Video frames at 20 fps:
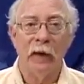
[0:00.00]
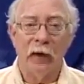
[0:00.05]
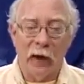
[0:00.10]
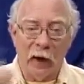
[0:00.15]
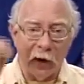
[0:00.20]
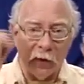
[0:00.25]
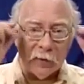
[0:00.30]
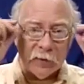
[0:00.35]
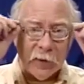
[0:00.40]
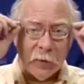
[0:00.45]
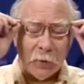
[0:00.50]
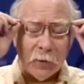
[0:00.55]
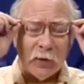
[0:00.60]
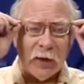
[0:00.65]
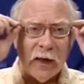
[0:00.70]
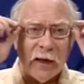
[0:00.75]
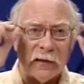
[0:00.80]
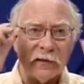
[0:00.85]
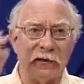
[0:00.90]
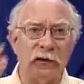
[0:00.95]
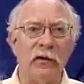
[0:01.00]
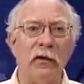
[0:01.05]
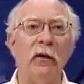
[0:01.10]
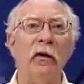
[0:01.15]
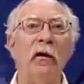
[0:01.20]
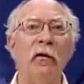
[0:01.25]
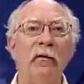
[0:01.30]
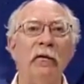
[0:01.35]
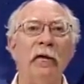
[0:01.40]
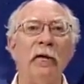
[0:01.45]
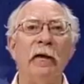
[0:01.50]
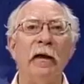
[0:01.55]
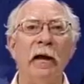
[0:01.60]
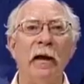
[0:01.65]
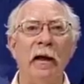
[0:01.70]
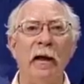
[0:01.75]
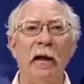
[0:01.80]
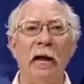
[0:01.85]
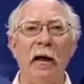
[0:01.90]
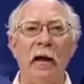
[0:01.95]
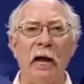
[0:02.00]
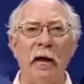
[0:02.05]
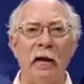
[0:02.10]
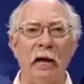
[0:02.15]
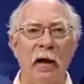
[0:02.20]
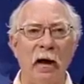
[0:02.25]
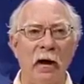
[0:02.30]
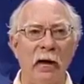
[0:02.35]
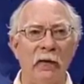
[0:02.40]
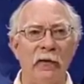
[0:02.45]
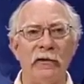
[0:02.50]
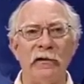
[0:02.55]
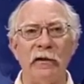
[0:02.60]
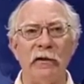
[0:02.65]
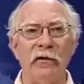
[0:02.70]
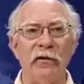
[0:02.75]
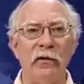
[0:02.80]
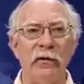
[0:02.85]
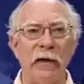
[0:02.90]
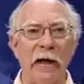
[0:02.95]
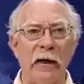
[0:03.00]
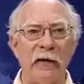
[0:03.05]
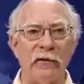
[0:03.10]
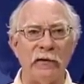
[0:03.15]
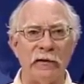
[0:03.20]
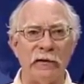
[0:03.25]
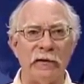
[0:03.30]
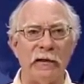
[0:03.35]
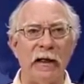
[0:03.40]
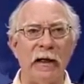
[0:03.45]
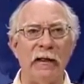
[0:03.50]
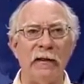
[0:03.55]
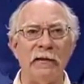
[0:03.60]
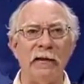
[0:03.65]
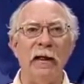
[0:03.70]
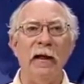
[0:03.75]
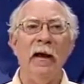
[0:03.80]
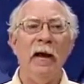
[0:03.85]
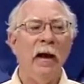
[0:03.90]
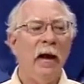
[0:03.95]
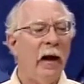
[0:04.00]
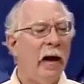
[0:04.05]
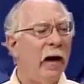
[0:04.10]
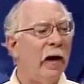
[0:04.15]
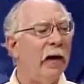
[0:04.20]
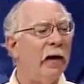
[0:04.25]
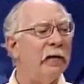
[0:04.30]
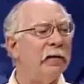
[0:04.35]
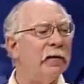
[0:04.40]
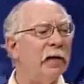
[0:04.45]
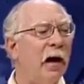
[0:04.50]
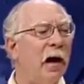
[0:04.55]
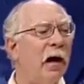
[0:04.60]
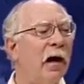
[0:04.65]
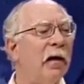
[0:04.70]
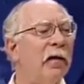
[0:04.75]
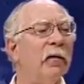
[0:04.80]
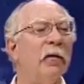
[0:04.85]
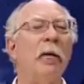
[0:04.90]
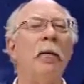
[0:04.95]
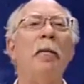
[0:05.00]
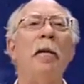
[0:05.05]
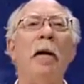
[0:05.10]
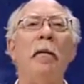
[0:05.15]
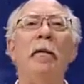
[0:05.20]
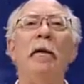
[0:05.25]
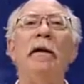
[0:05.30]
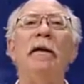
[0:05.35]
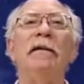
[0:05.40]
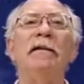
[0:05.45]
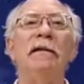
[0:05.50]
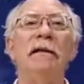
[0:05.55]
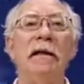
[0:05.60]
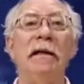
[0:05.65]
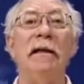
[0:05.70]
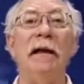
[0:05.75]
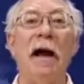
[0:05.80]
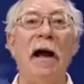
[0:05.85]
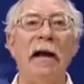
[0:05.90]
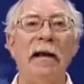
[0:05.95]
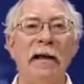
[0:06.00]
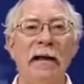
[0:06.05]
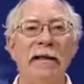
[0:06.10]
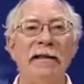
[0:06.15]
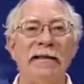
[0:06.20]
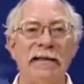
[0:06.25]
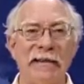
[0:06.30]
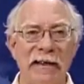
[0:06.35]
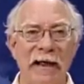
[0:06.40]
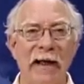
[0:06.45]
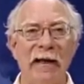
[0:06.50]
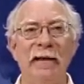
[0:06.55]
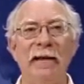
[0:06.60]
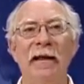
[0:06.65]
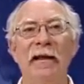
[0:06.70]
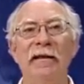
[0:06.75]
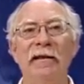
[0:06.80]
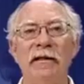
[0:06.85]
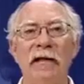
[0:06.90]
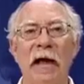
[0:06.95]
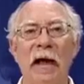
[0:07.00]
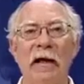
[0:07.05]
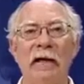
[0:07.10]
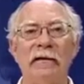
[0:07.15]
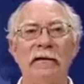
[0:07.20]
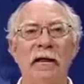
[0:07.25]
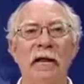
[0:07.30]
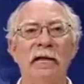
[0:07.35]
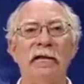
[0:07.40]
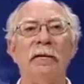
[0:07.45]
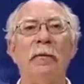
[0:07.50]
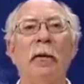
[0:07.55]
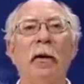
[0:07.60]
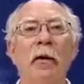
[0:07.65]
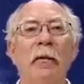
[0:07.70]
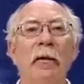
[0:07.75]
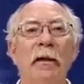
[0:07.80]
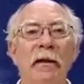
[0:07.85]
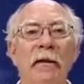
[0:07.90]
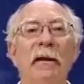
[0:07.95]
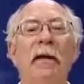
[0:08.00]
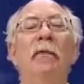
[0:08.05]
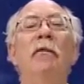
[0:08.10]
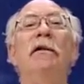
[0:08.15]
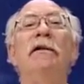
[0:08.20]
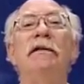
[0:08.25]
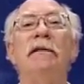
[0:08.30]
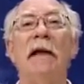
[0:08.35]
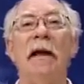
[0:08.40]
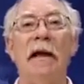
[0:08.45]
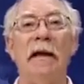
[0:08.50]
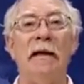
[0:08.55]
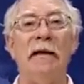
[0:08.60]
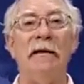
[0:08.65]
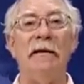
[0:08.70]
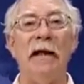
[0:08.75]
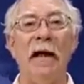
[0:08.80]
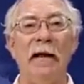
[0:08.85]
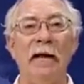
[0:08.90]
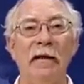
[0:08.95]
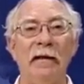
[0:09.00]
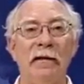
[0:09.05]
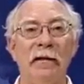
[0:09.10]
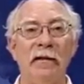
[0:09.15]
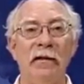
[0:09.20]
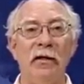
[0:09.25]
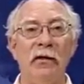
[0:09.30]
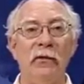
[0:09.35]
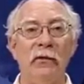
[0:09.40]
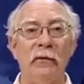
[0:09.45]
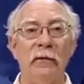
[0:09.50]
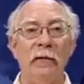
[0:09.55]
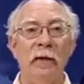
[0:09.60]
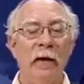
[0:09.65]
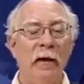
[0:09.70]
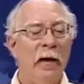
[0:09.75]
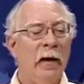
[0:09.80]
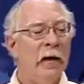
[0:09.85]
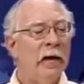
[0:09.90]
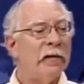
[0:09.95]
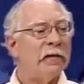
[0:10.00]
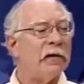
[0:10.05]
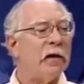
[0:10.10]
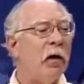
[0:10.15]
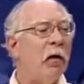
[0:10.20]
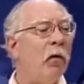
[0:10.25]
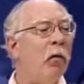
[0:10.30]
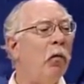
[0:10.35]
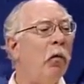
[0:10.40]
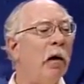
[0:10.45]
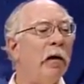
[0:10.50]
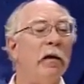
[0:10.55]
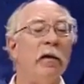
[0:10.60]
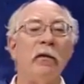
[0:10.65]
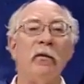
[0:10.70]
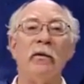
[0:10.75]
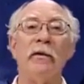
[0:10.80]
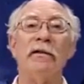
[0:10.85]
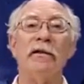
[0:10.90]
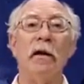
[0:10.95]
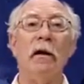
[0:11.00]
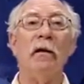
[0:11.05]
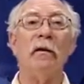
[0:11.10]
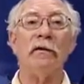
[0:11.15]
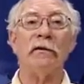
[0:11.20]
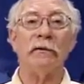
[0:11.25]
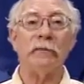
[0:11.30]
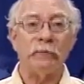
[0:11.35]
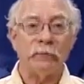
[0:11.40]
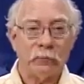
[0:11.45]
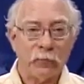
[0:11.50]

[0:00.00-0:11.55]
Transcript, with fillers: Uh, the Democrats took over the uh, Congress in 2006, and uh, the Republicans did not extend these tax cuts permanently, which they had intended to do. So, what are the results?